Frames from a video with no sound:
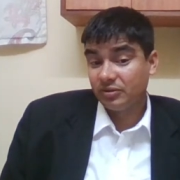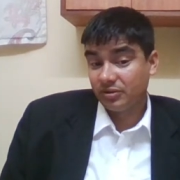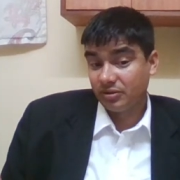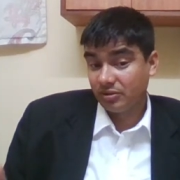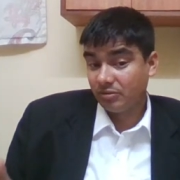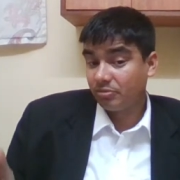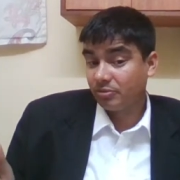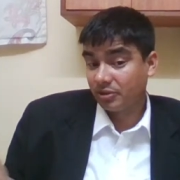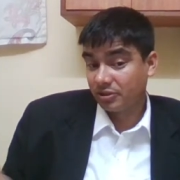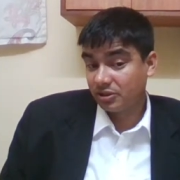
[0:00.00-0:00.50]

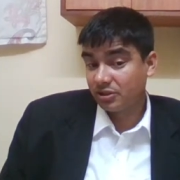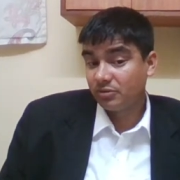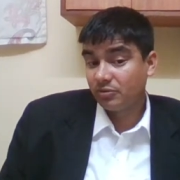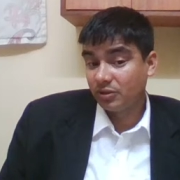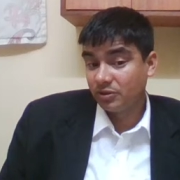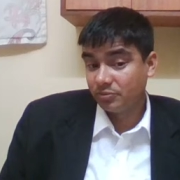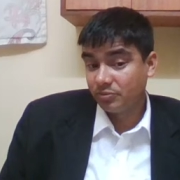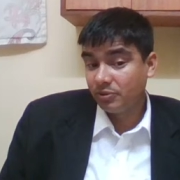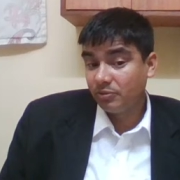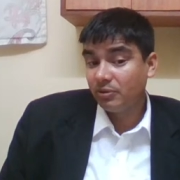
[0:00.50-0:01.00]
the person
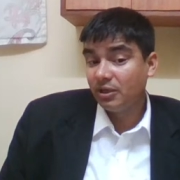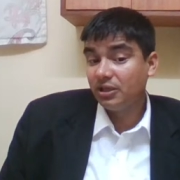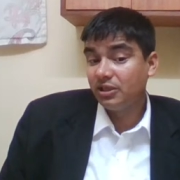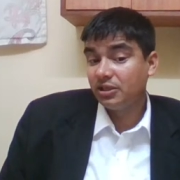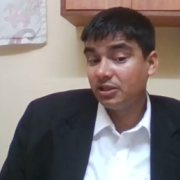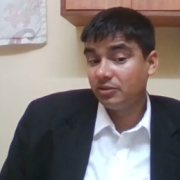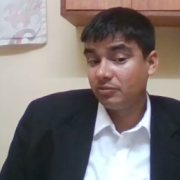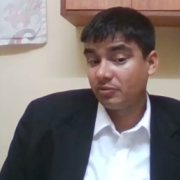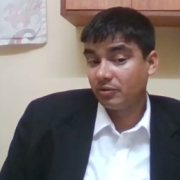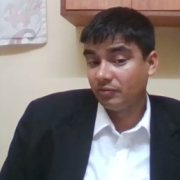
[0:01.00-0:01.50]
was
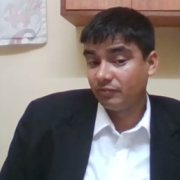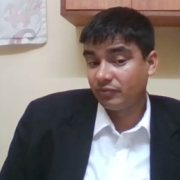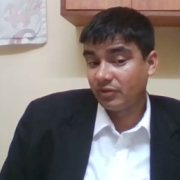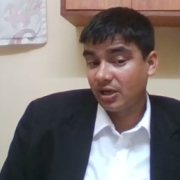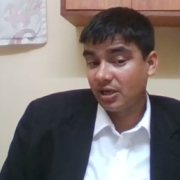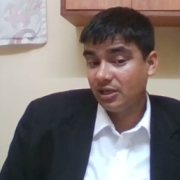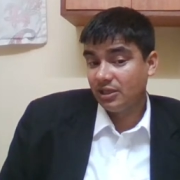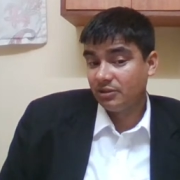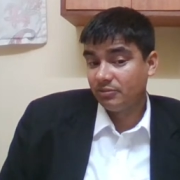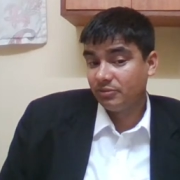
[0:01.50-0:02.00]
prevented from
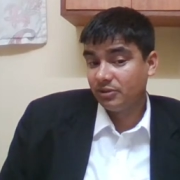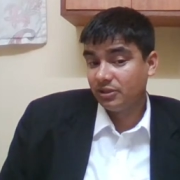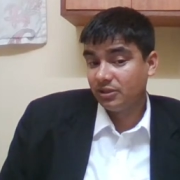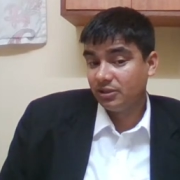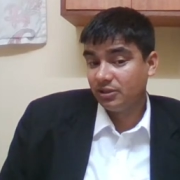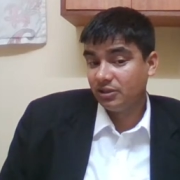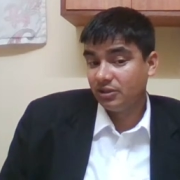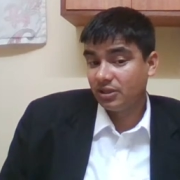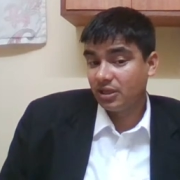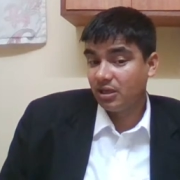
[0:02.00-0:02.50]
filing within
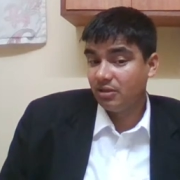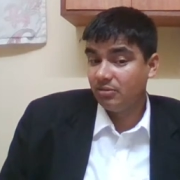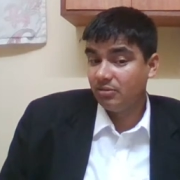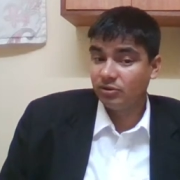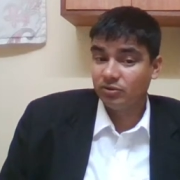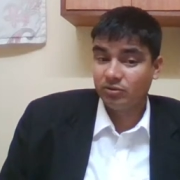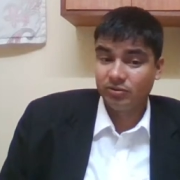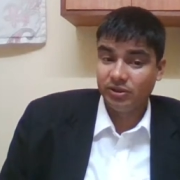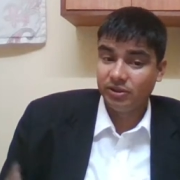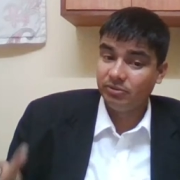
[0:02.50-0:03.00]
the time,
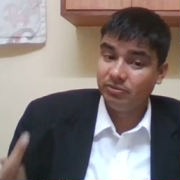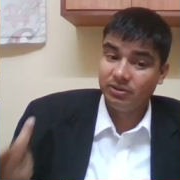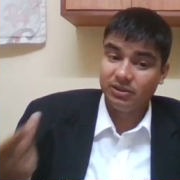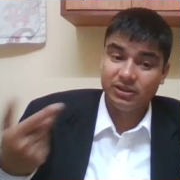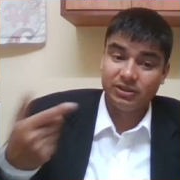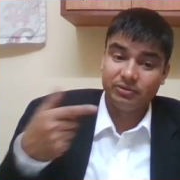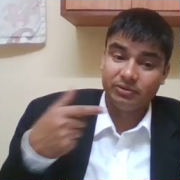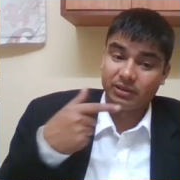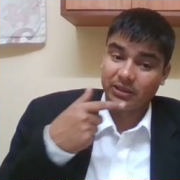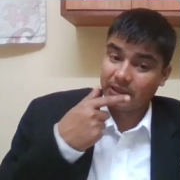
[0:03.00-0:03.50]
so he will
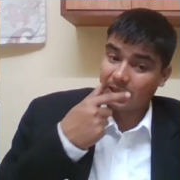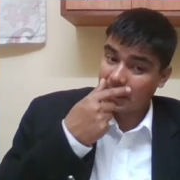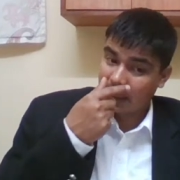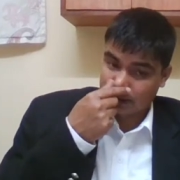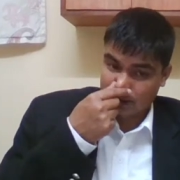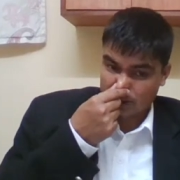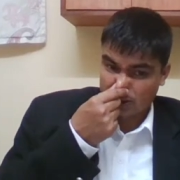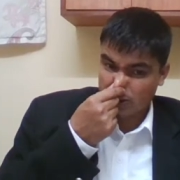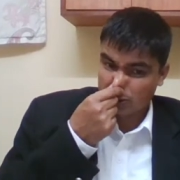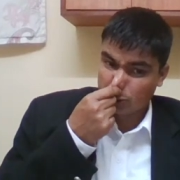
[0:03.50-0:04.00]
be
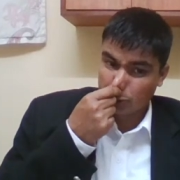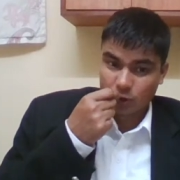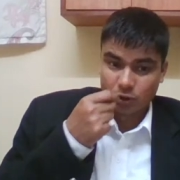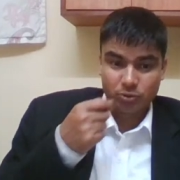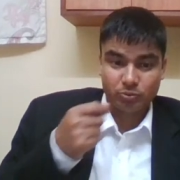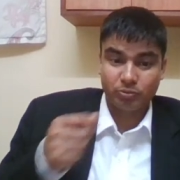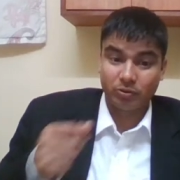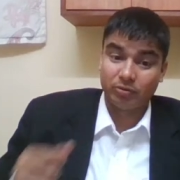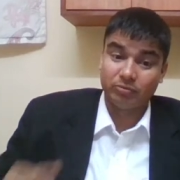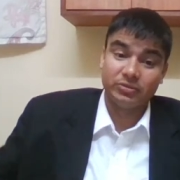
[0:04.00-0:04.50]

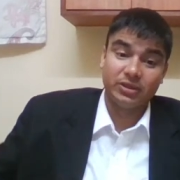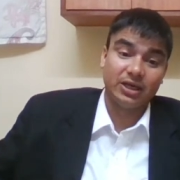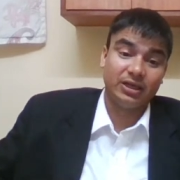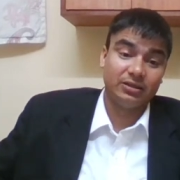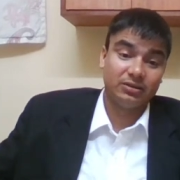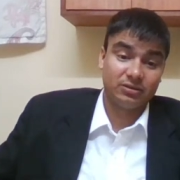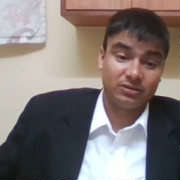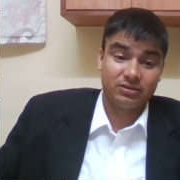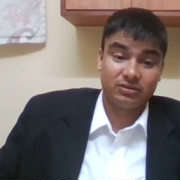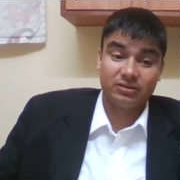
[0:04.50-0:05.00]
excused from that
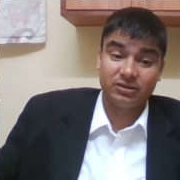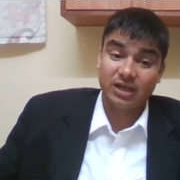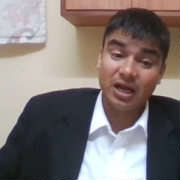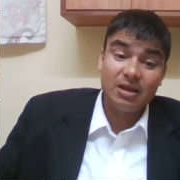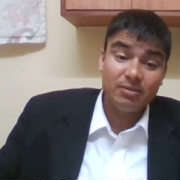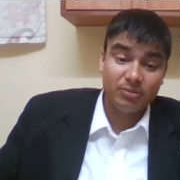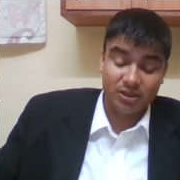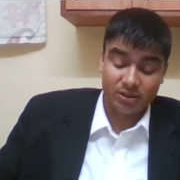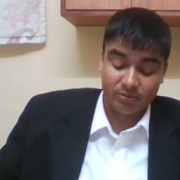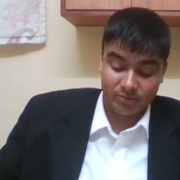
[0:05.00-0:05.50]

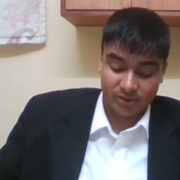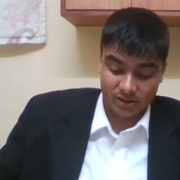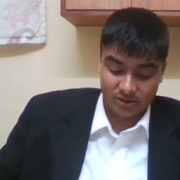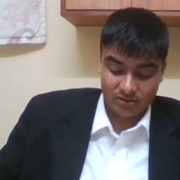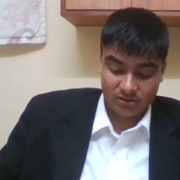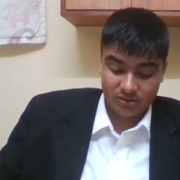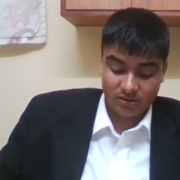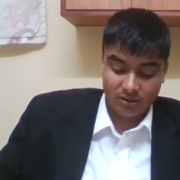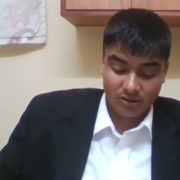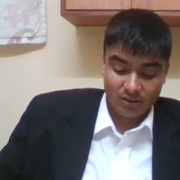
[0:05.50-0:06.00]
time limit.
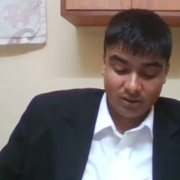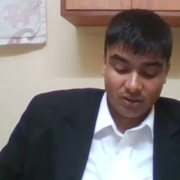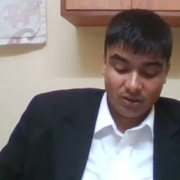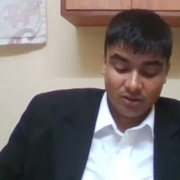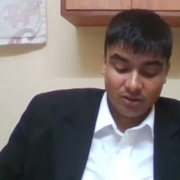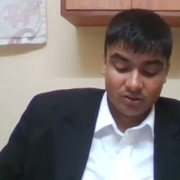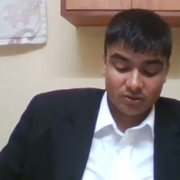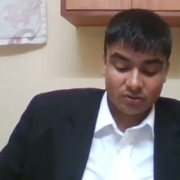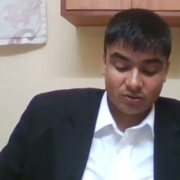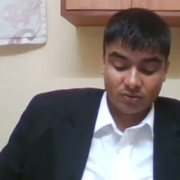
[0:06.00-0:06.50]

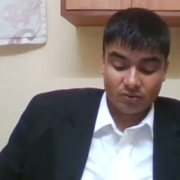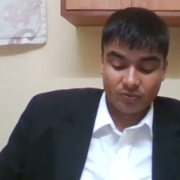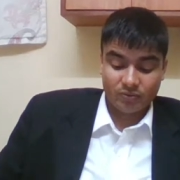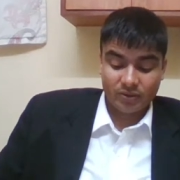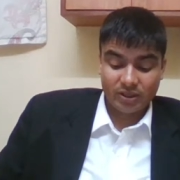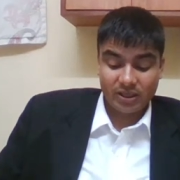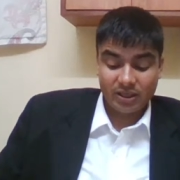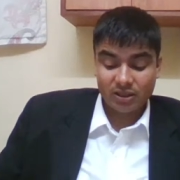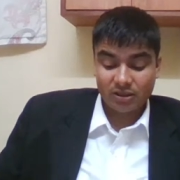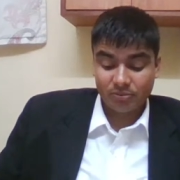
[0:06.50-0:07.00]
So
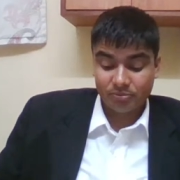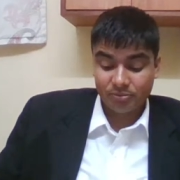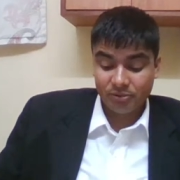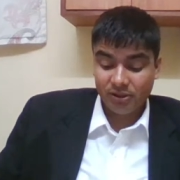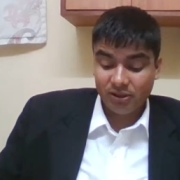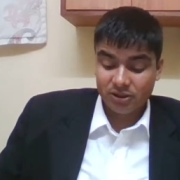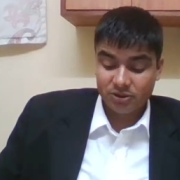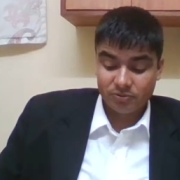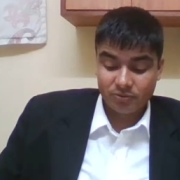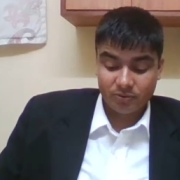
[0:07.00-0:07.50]
where an
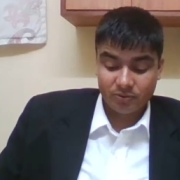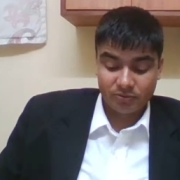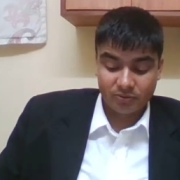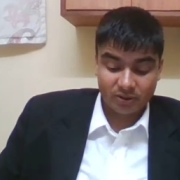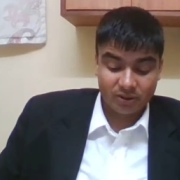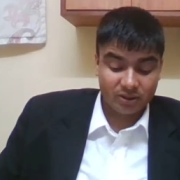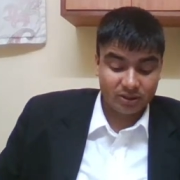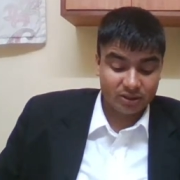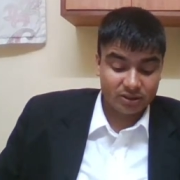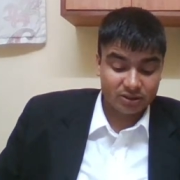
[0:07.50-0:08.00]
appeal is
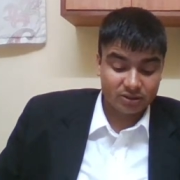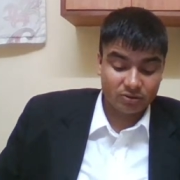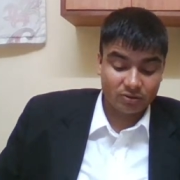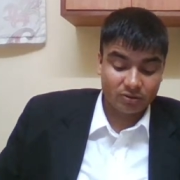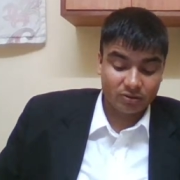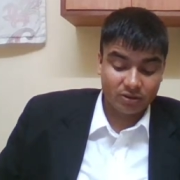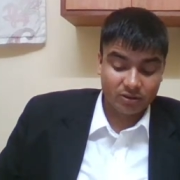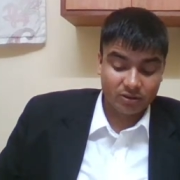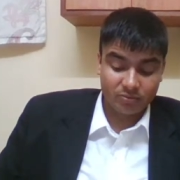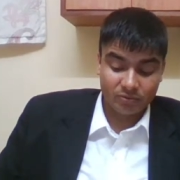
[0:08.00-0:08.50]
preferred against
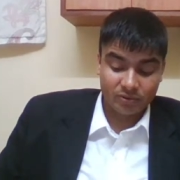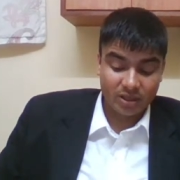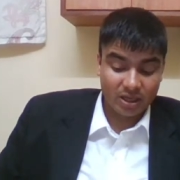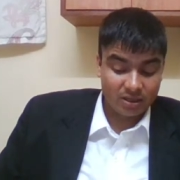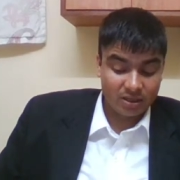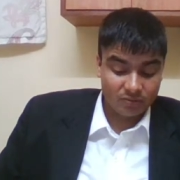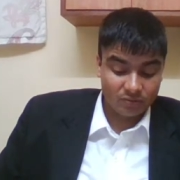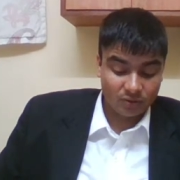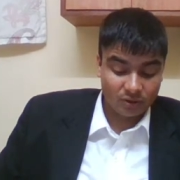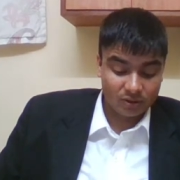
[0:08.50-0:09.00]
order,
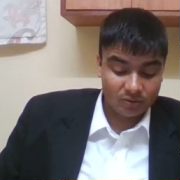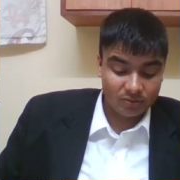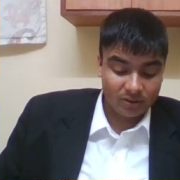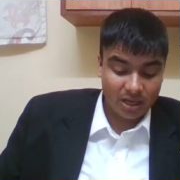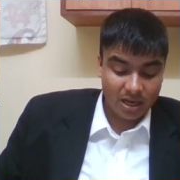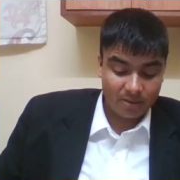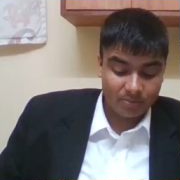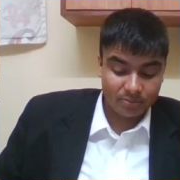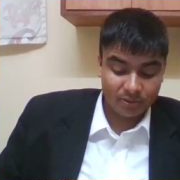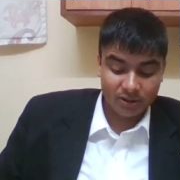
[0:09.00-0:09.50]
then what
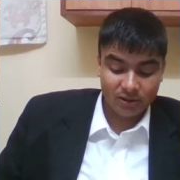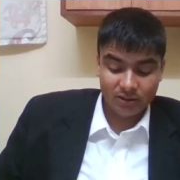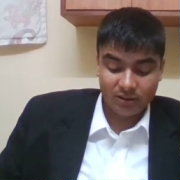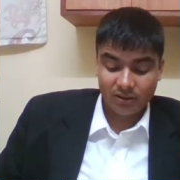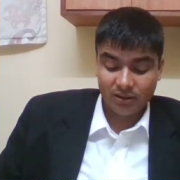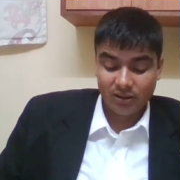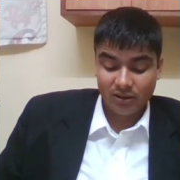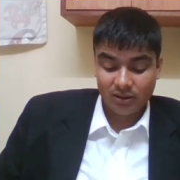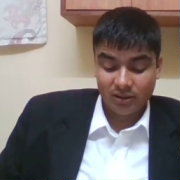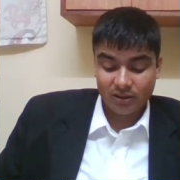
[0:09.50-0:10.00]
will happen?
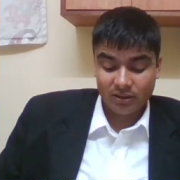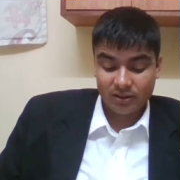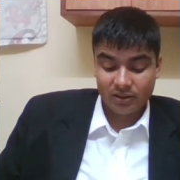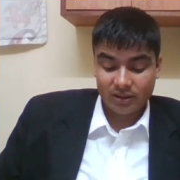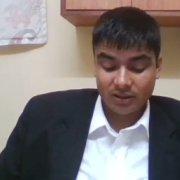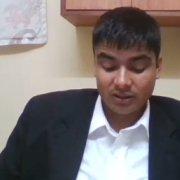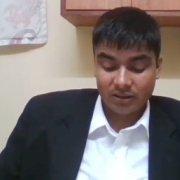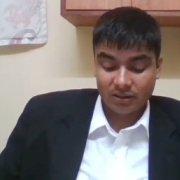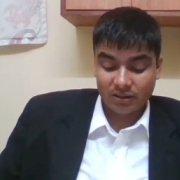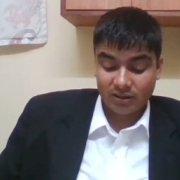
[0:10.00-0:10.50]

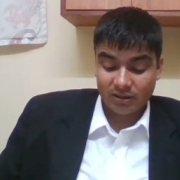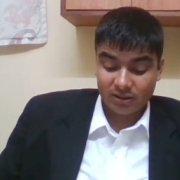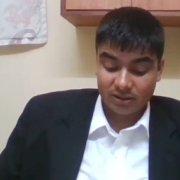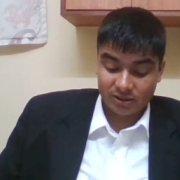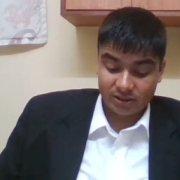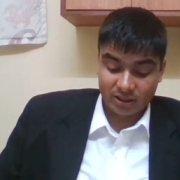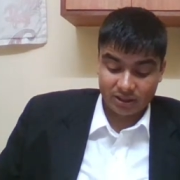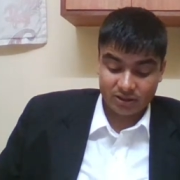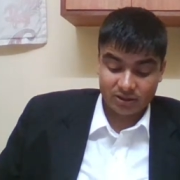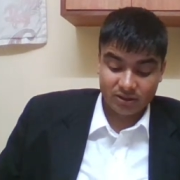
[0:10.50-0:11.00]
Then under
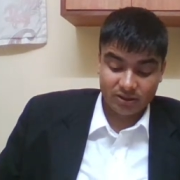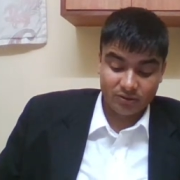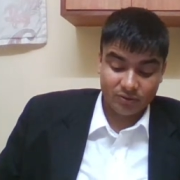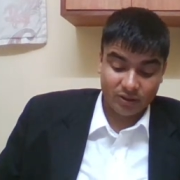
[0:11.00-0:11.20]
section